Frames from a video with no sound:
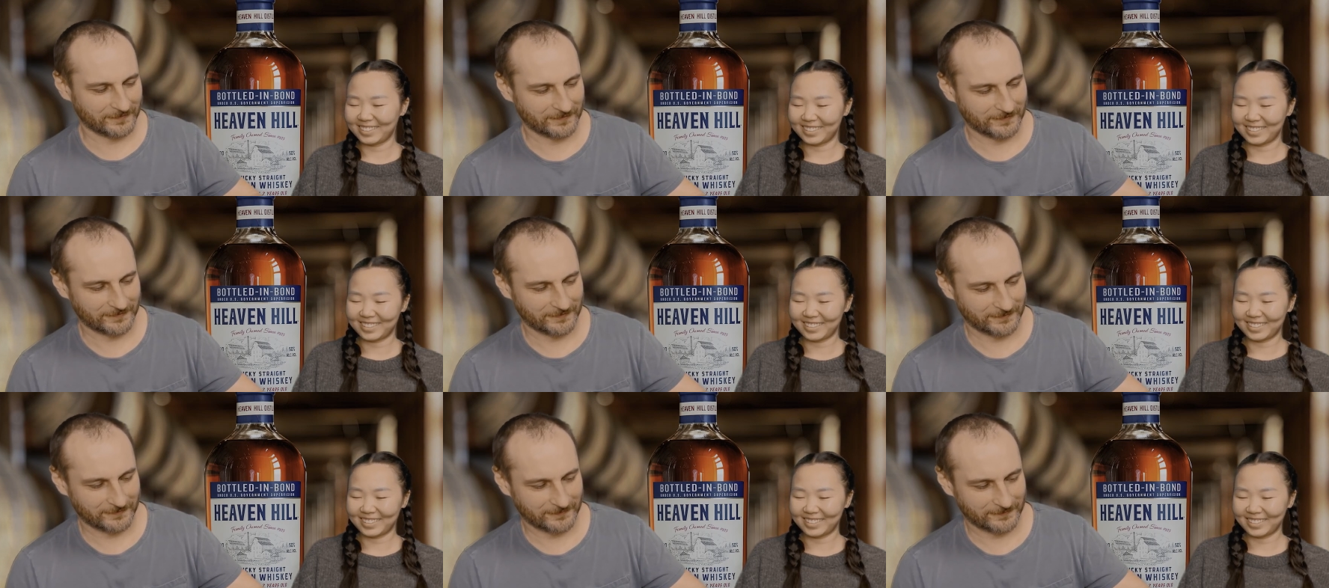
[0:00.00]

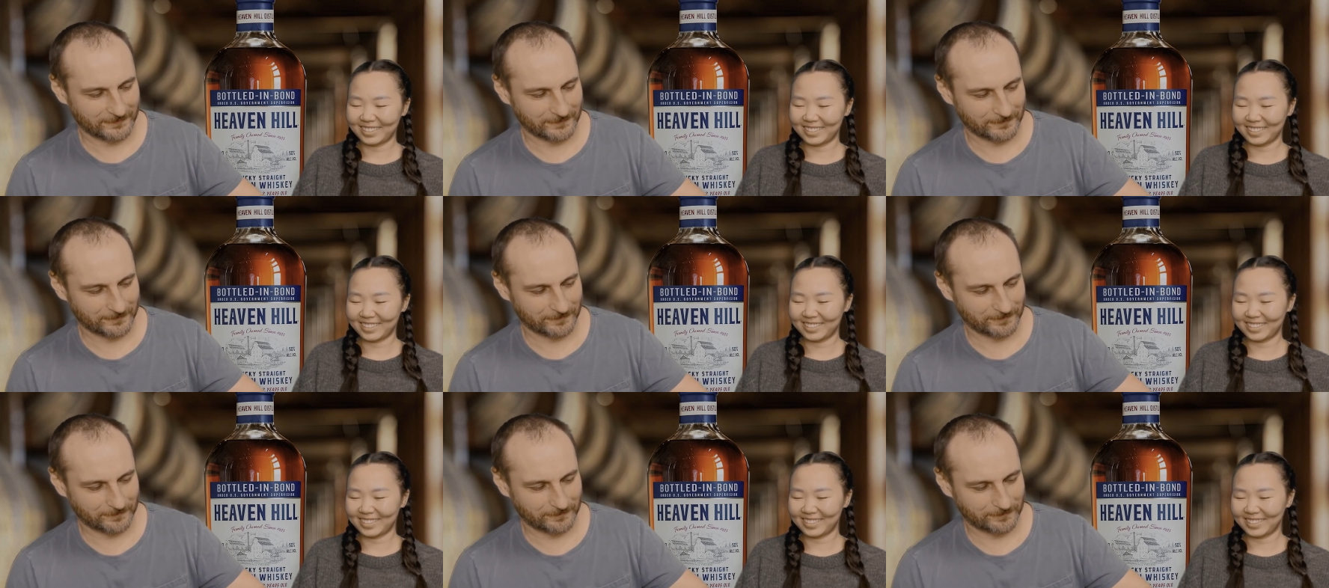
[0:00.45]

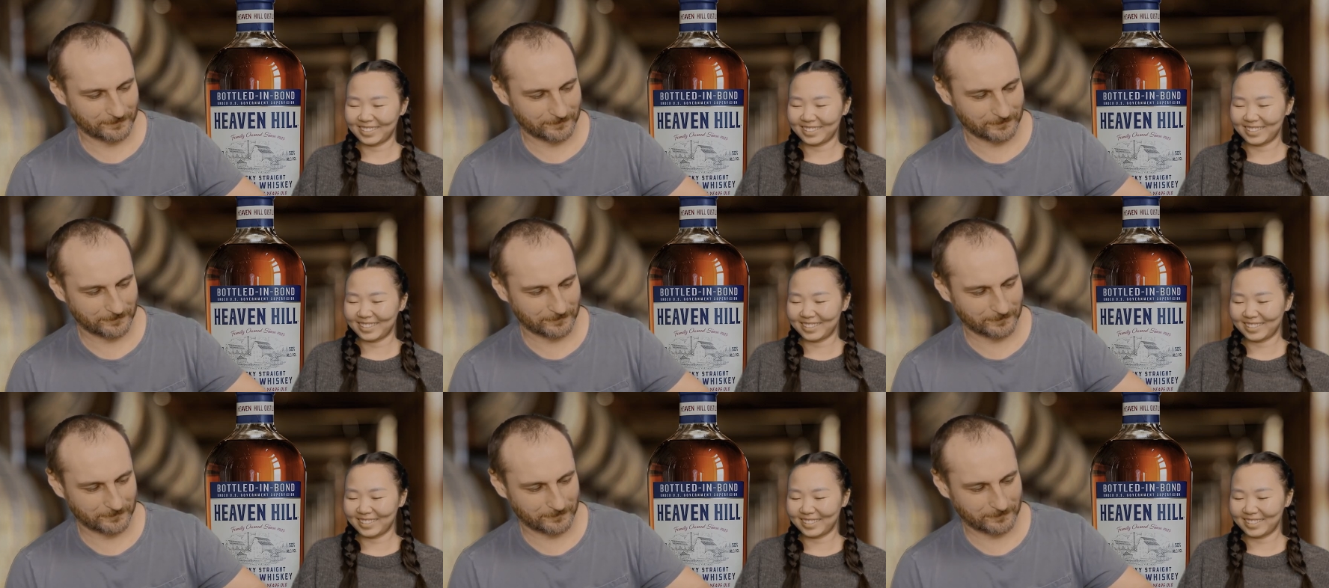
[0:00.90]

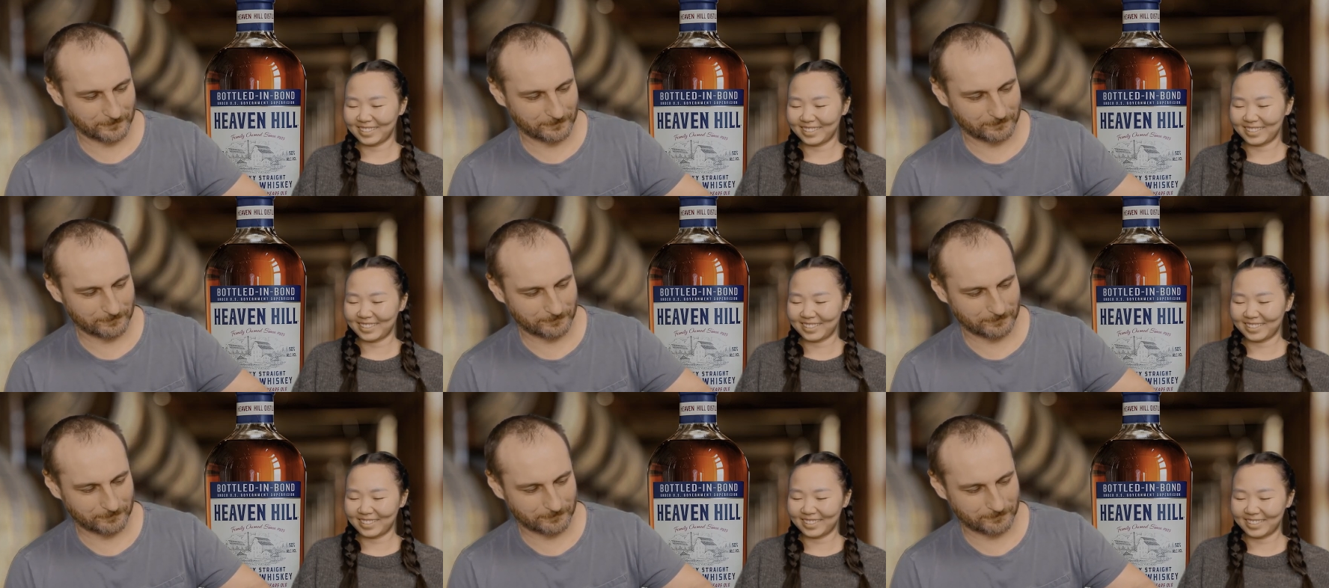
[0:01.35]

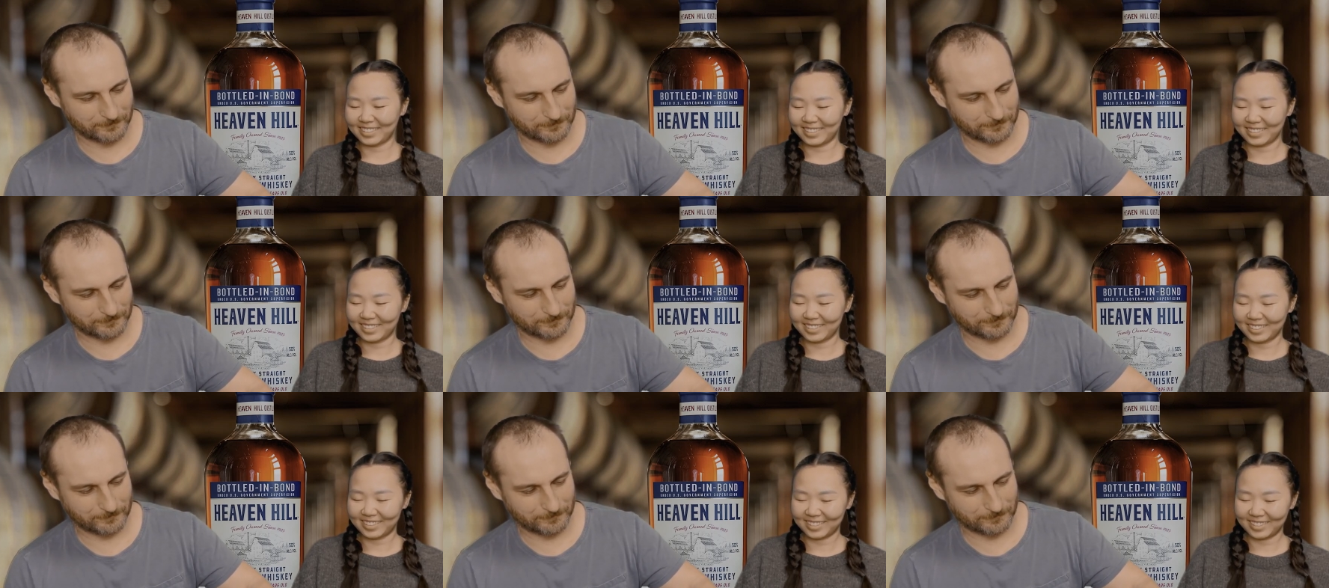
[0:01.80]

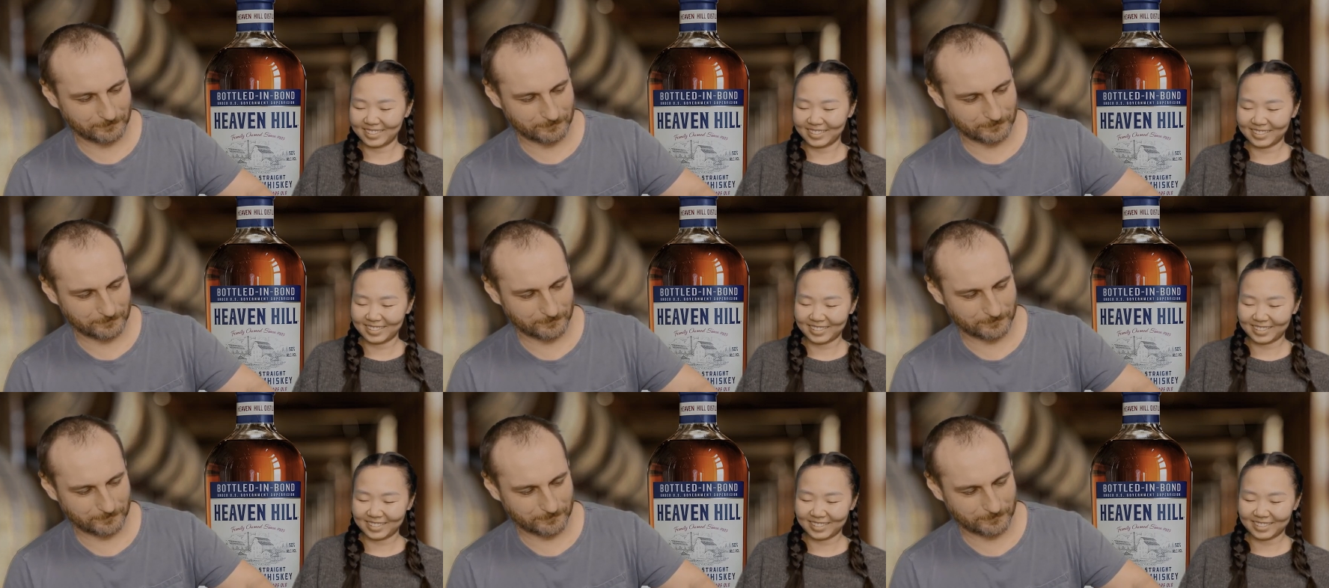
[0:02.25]
Nothing is said.